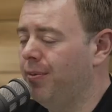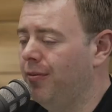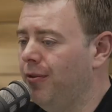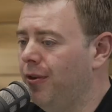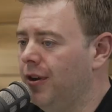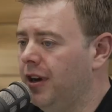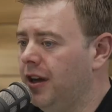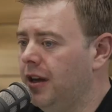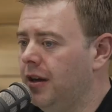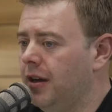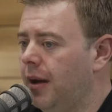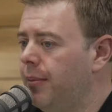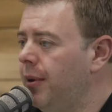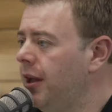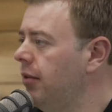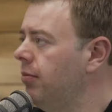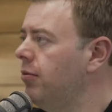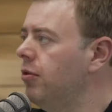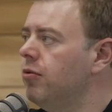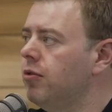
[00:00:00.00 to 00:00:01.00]
and running. I
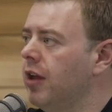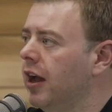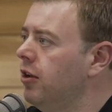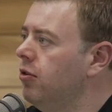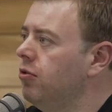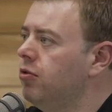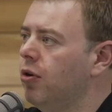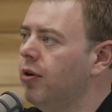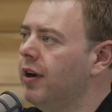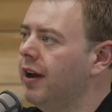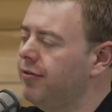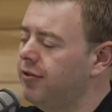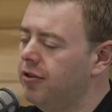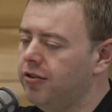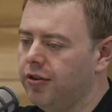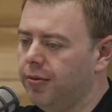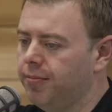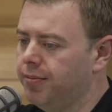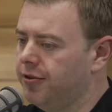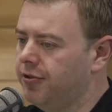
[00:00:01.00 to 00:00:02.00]
mean, you don't have to
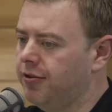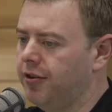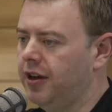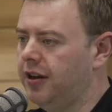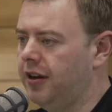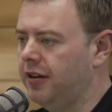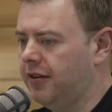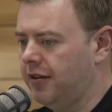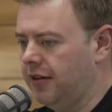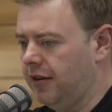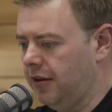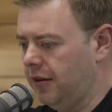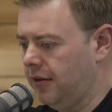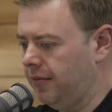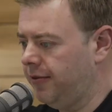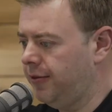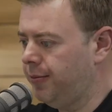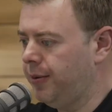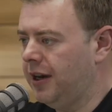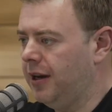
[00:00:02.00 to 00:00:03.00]
jump straight into
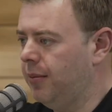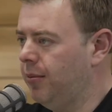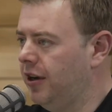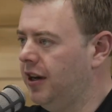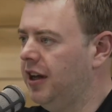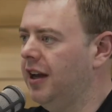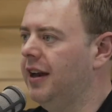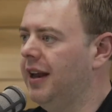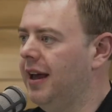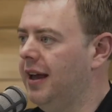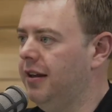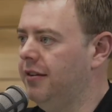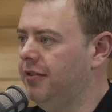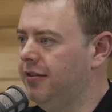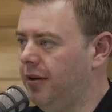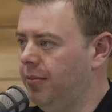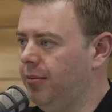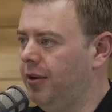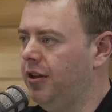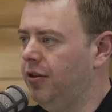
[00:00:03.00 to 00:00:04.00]
spending money on ads.
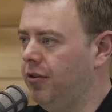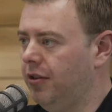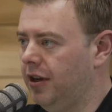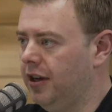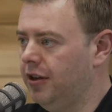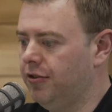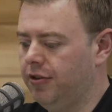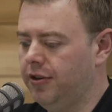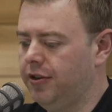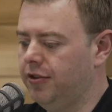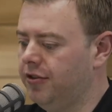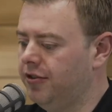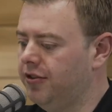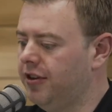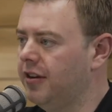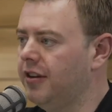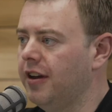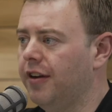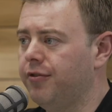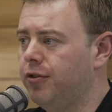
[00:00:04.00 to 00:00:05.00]
I mean, you can literally
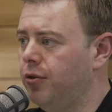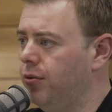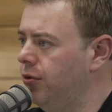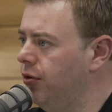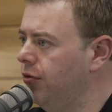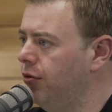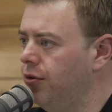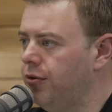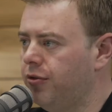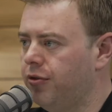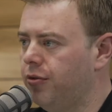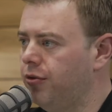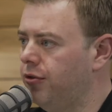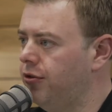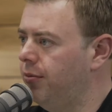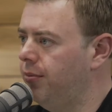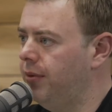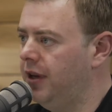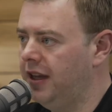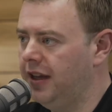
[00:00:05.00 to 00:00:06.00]
start off doing your own
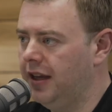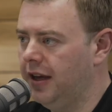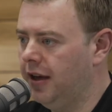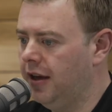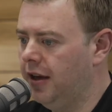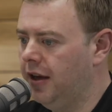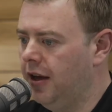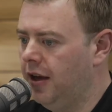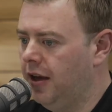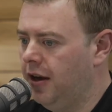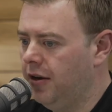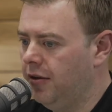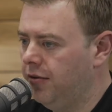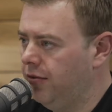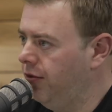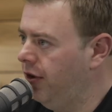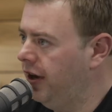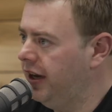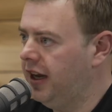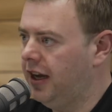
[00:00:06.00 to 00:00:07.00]
social media,
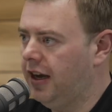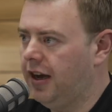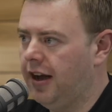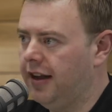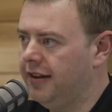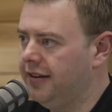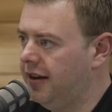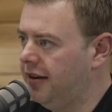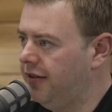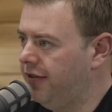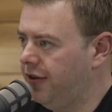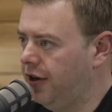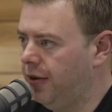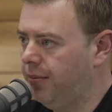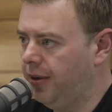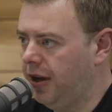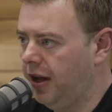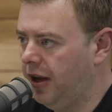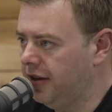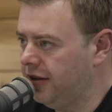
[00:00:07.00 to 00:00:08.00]
writing content for your
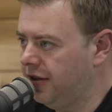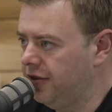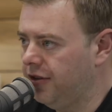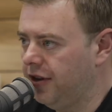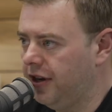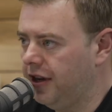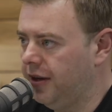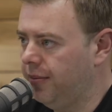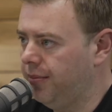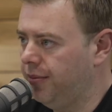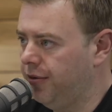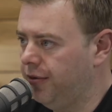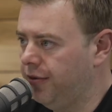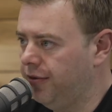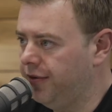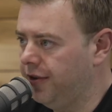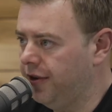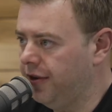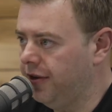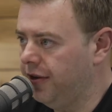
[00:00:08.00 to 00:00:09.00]
blog to try and
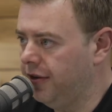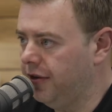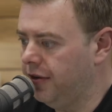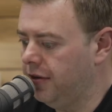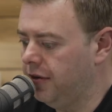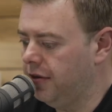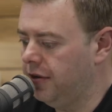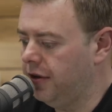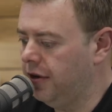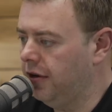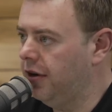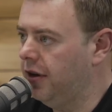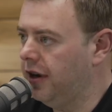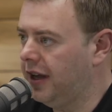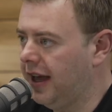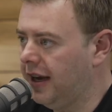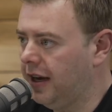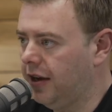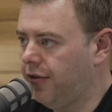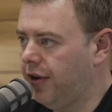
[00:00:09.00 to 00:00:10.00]
improve your
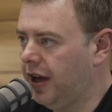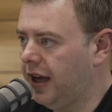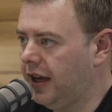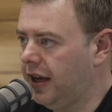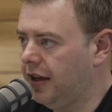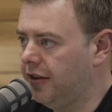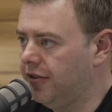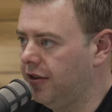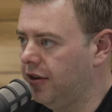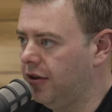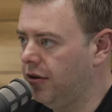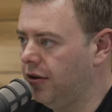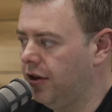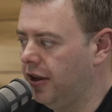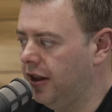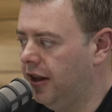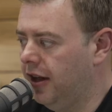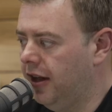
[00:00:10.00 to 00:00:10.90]
organic rankings on Google.